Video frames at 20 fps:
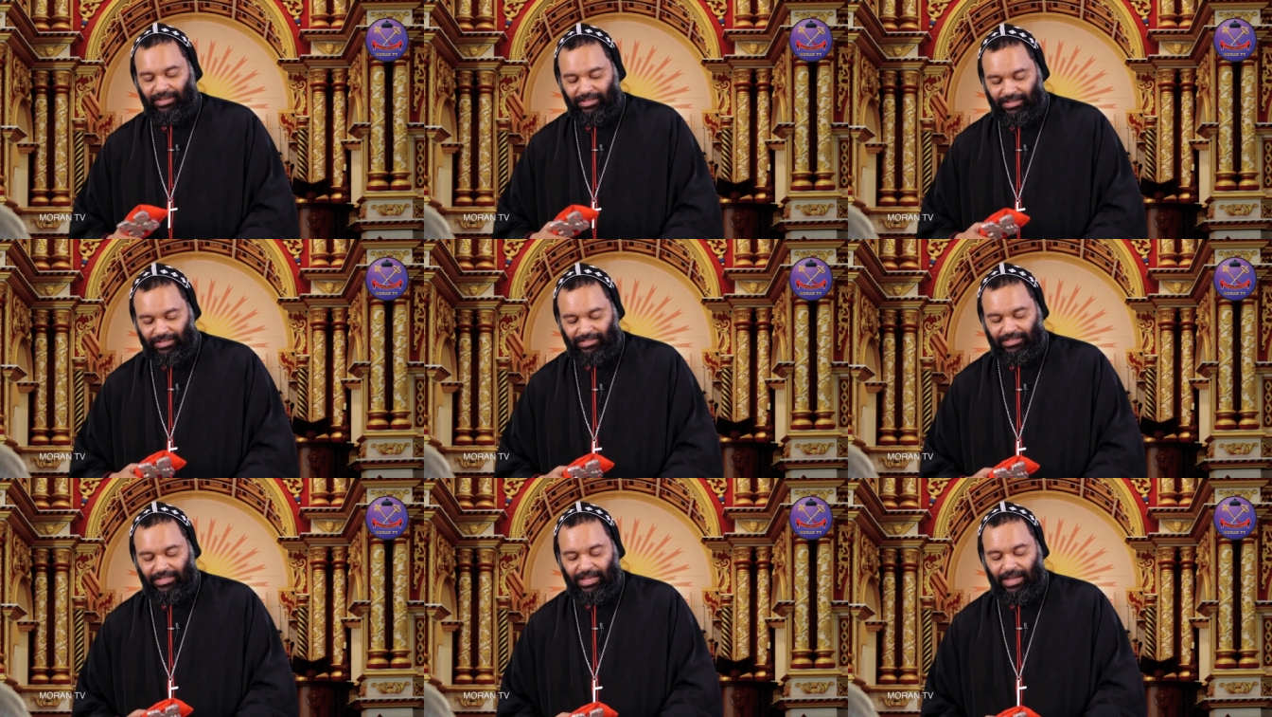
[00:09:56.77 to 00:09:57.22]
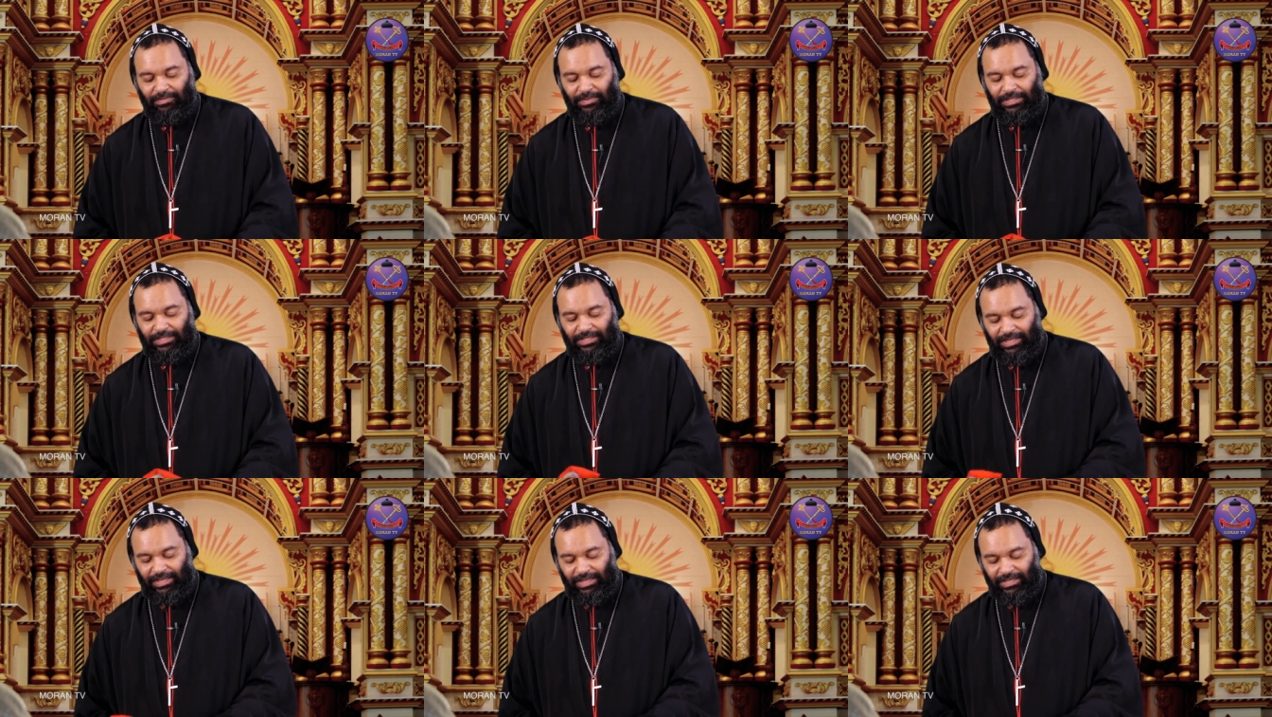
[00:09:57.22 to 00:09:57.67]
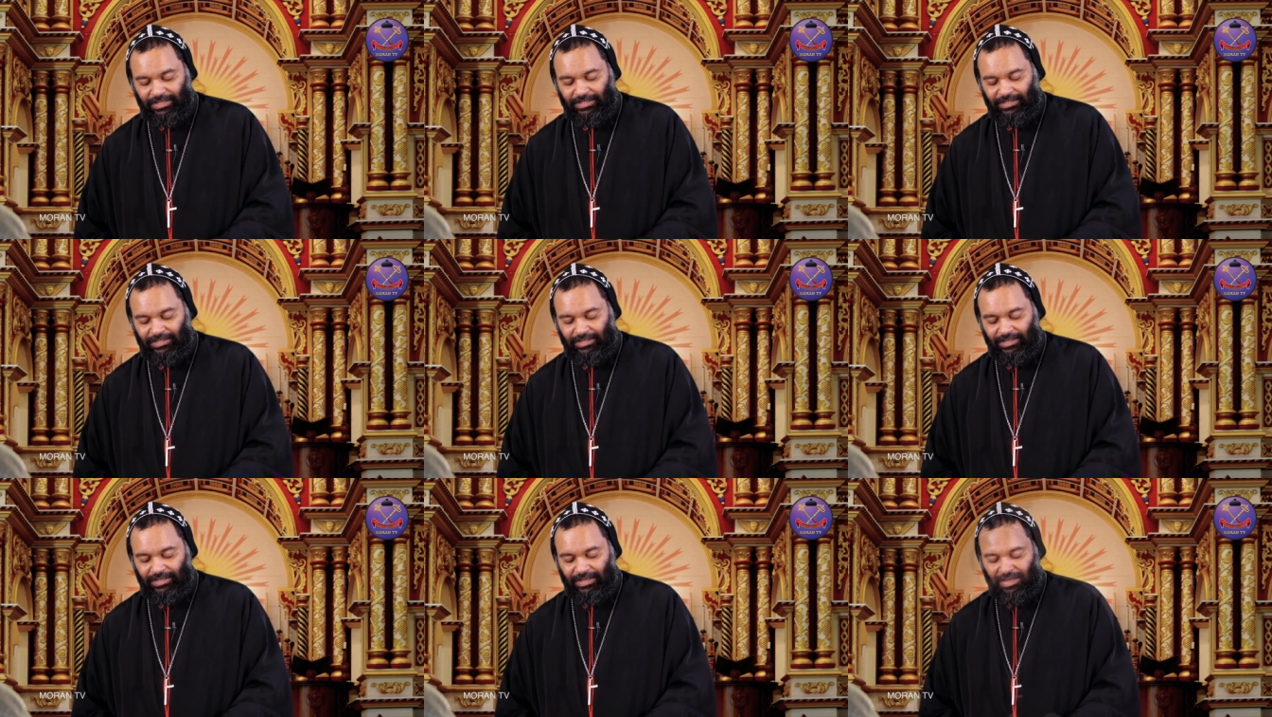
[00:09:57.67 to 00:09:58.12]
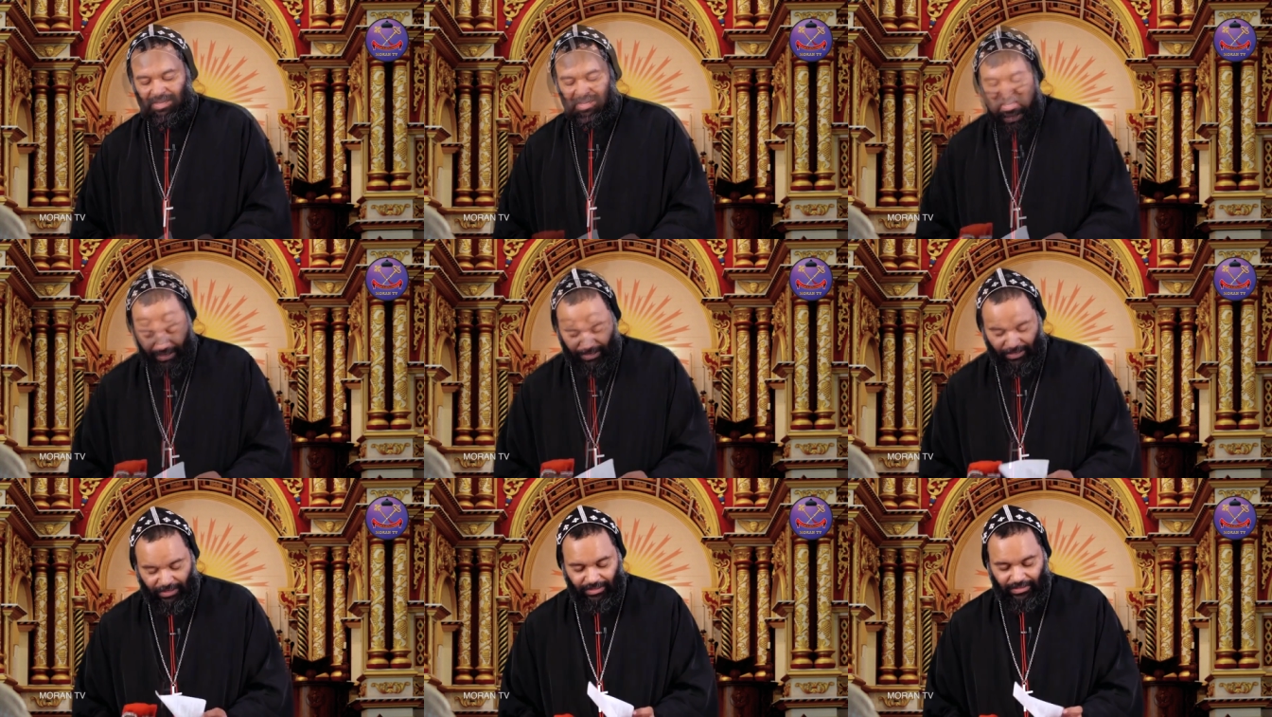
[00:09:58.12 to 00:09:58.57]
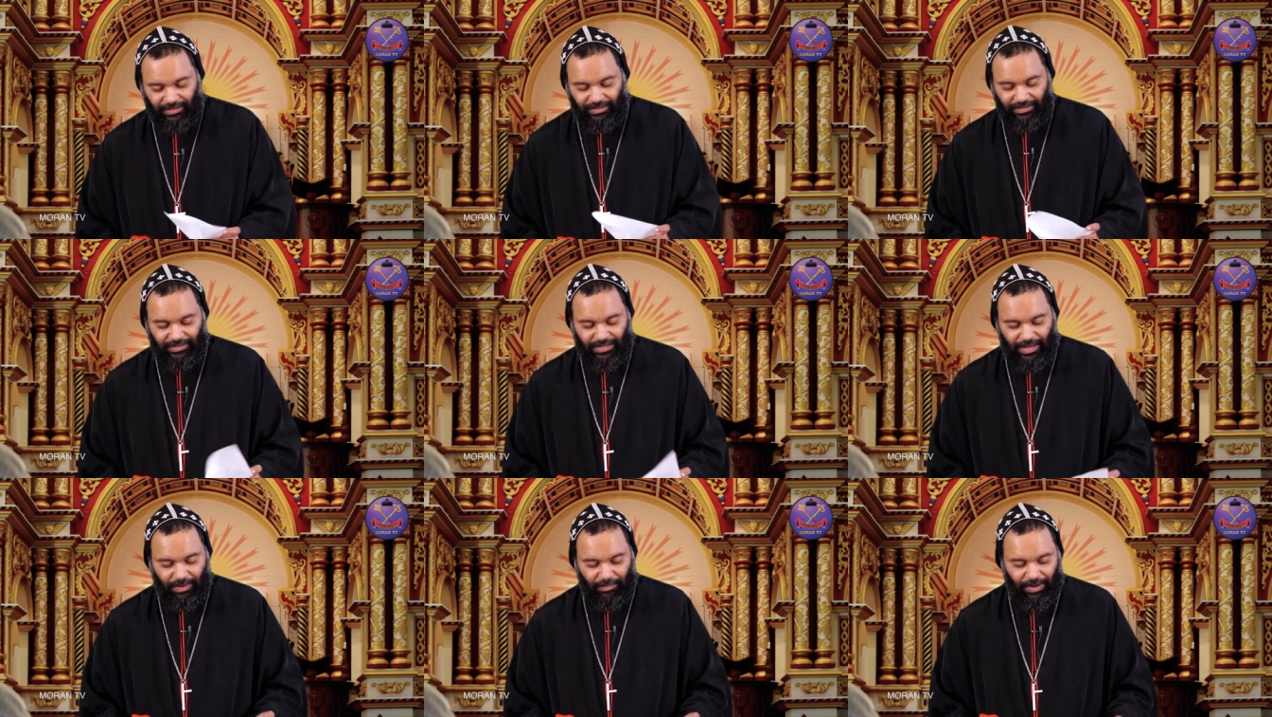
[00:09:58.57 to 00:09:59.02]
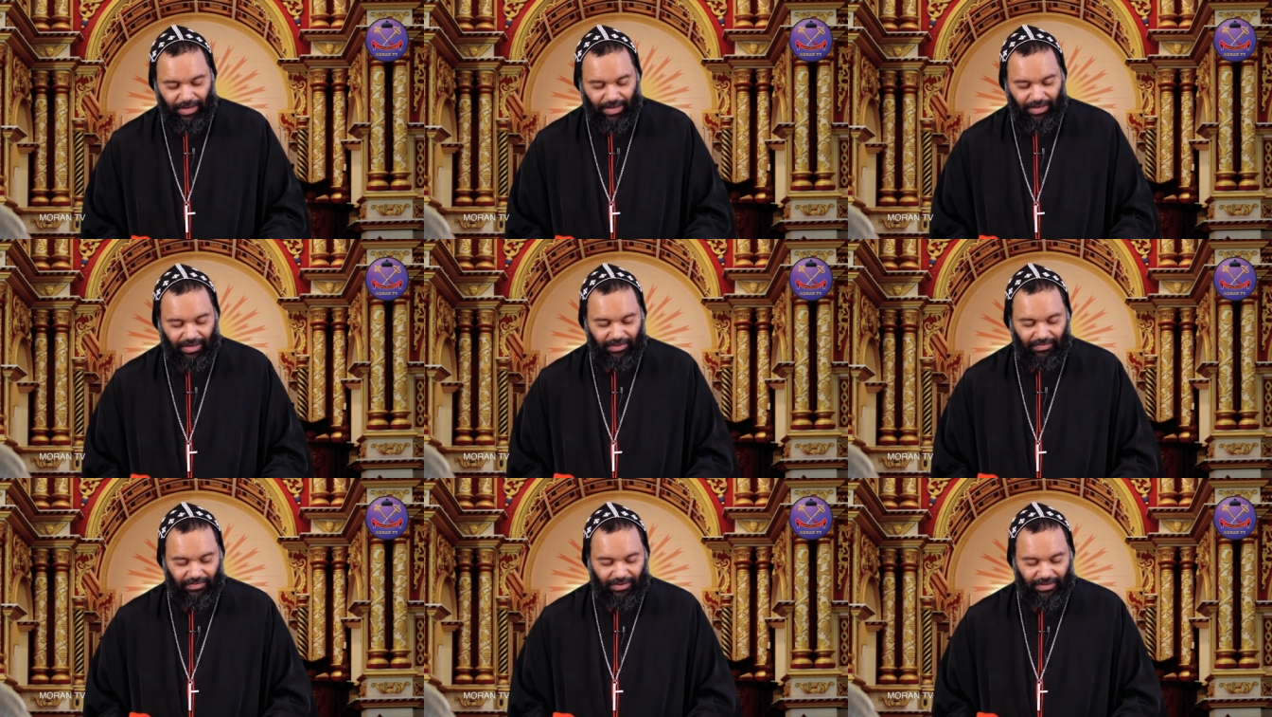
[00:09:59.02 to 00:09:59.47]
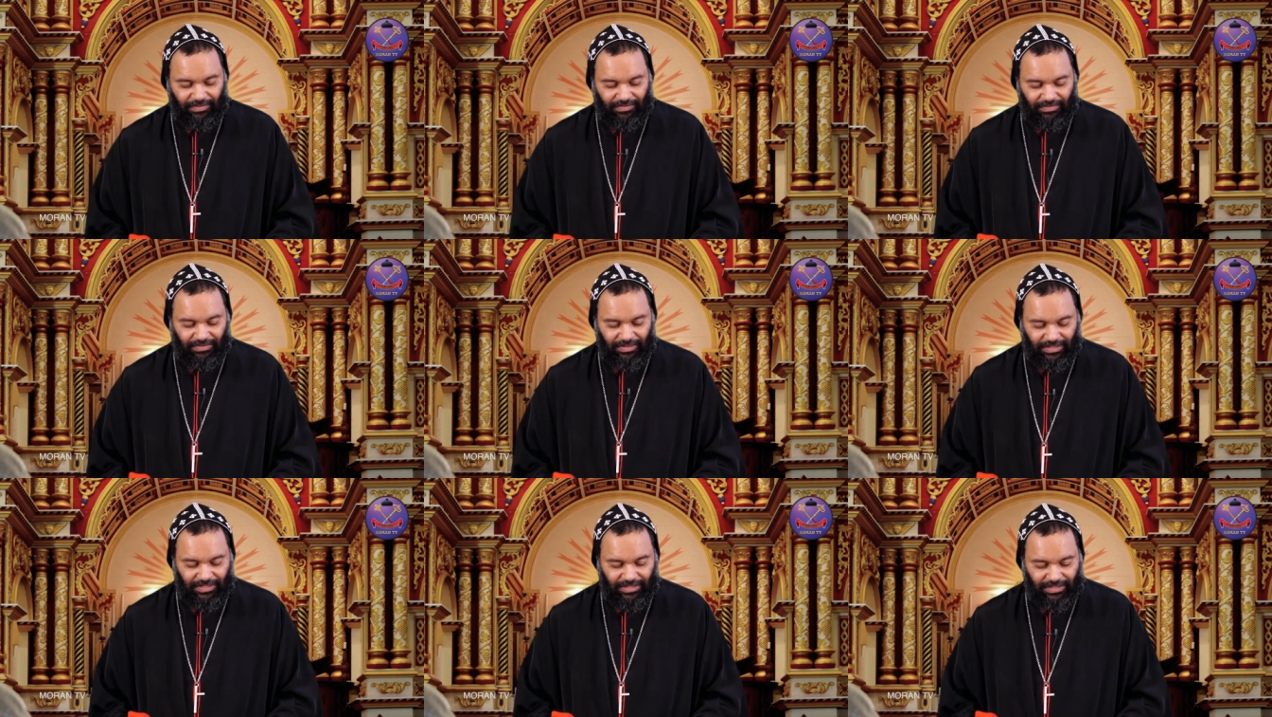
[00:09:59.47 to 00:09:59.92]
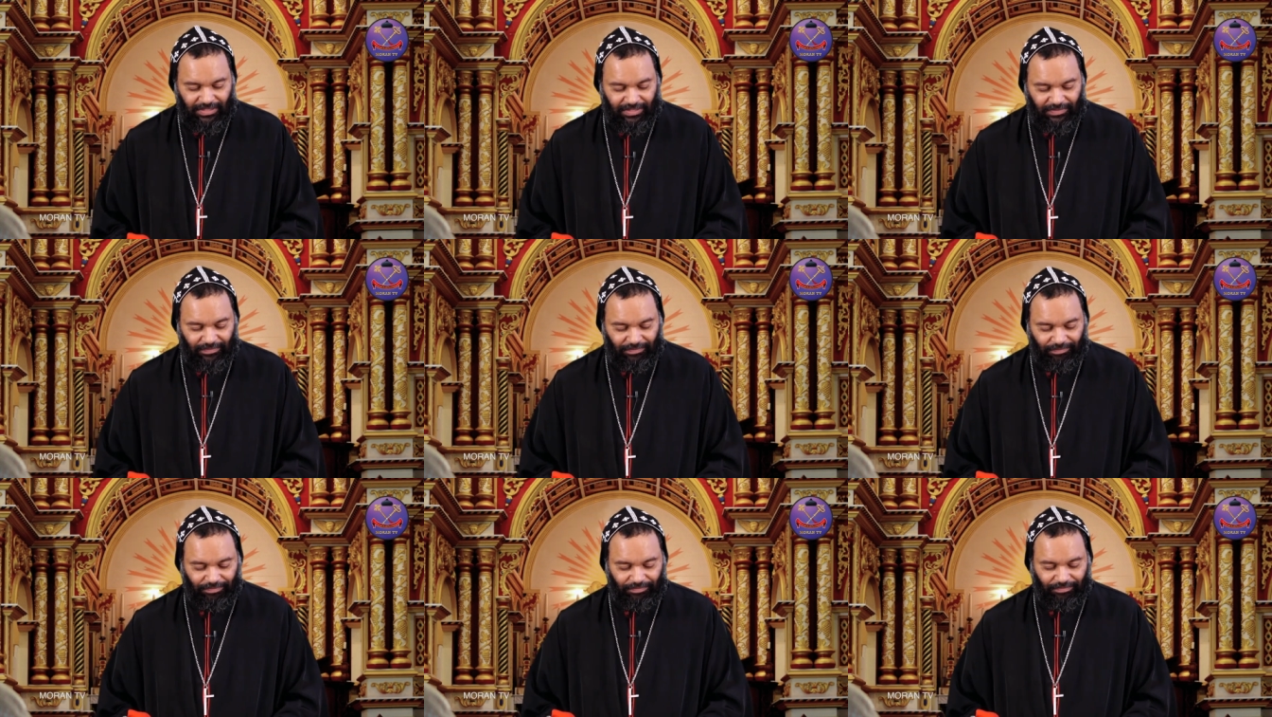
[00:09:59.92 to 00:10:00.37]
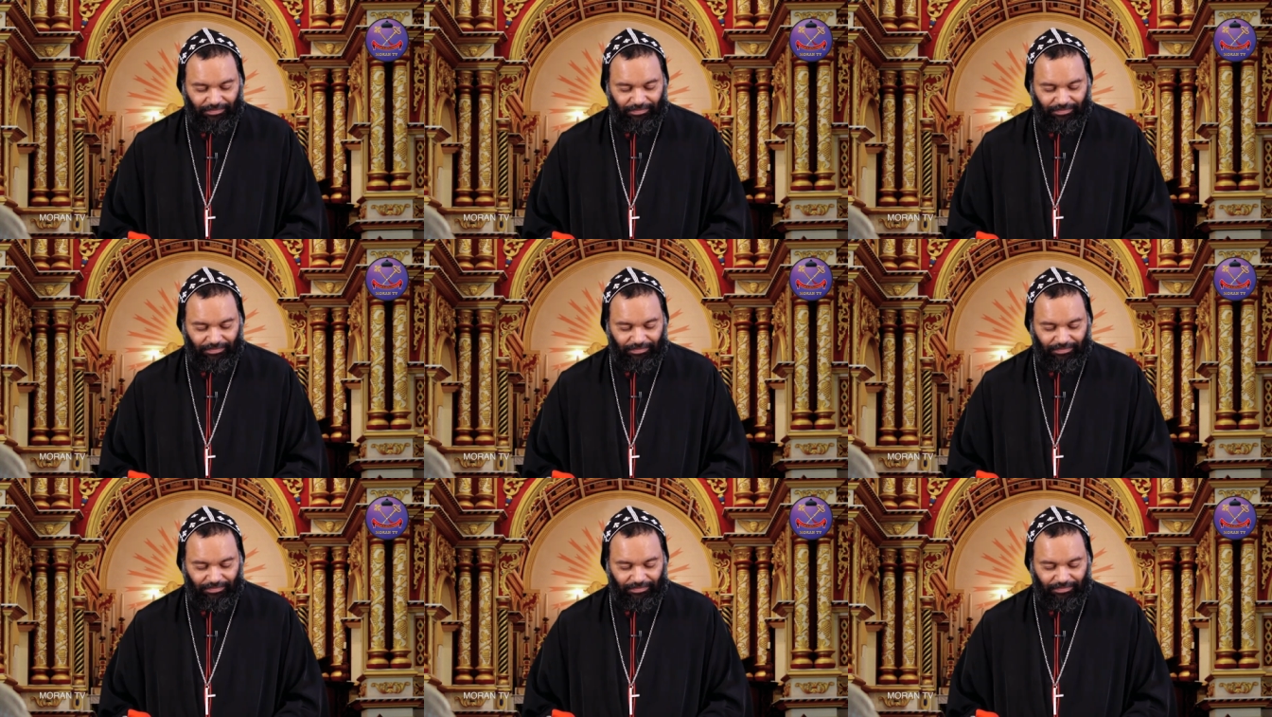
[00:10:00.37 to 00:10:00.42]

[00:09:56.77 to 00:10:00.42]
The psalmist says in Psalm 91 verse